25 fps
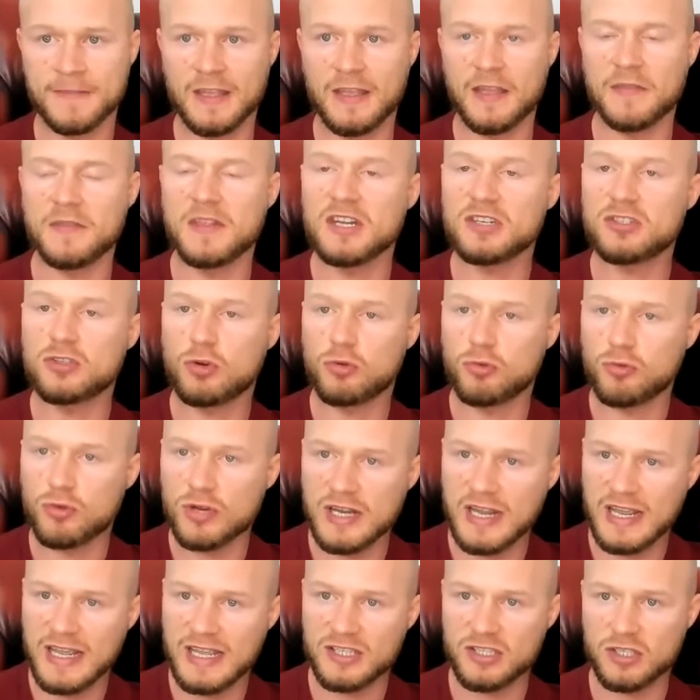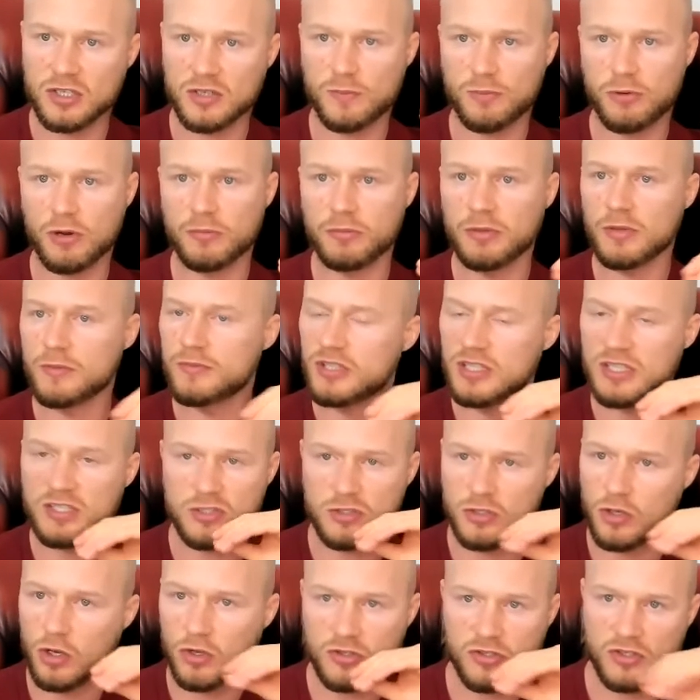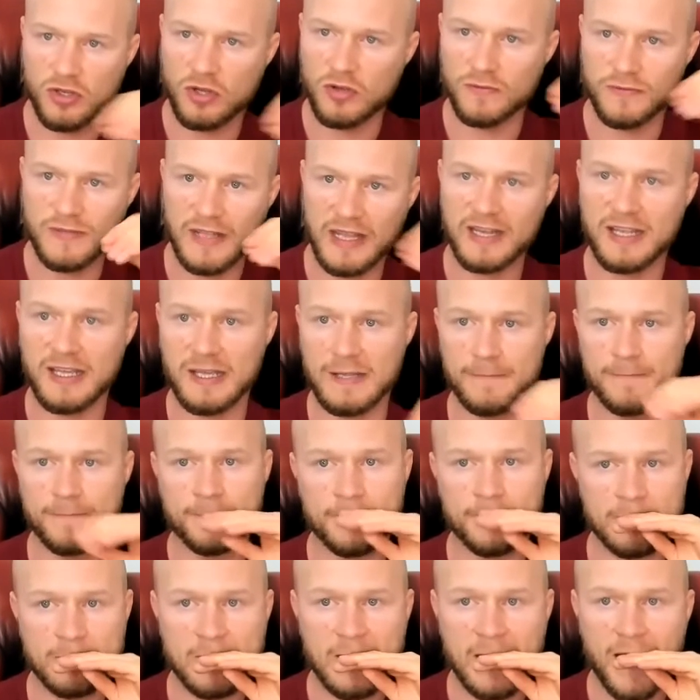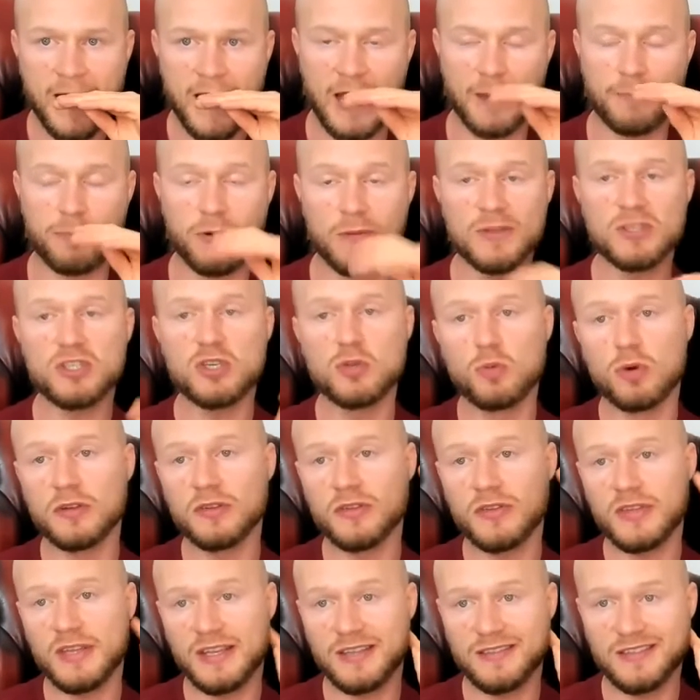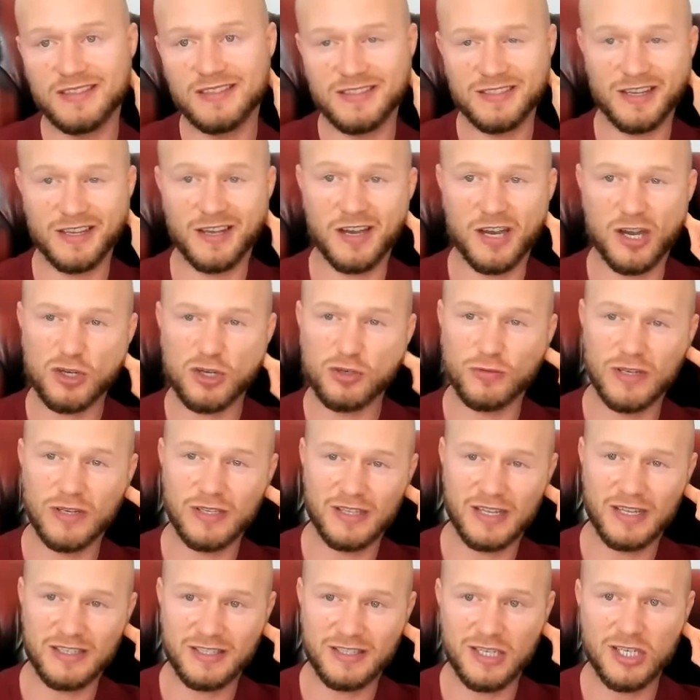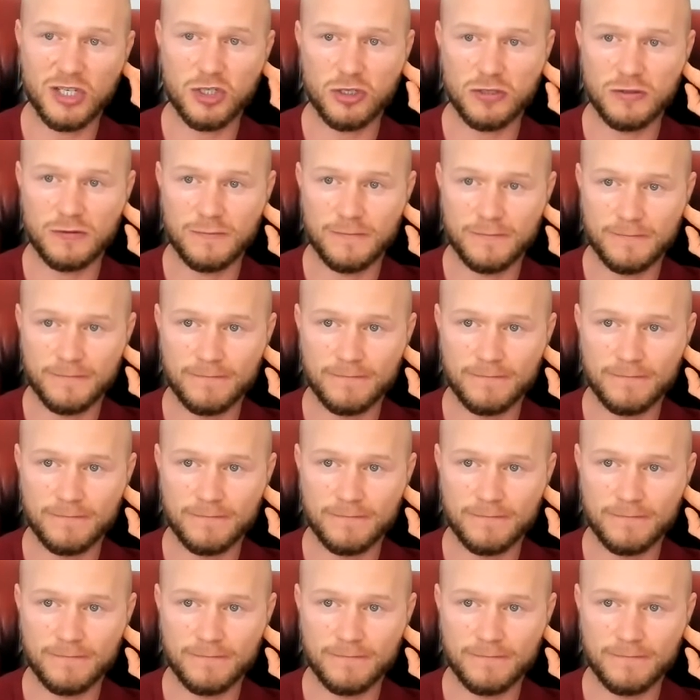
And then it's created problems and it's not solved any. I promise you one thing, and this is a harsh realization.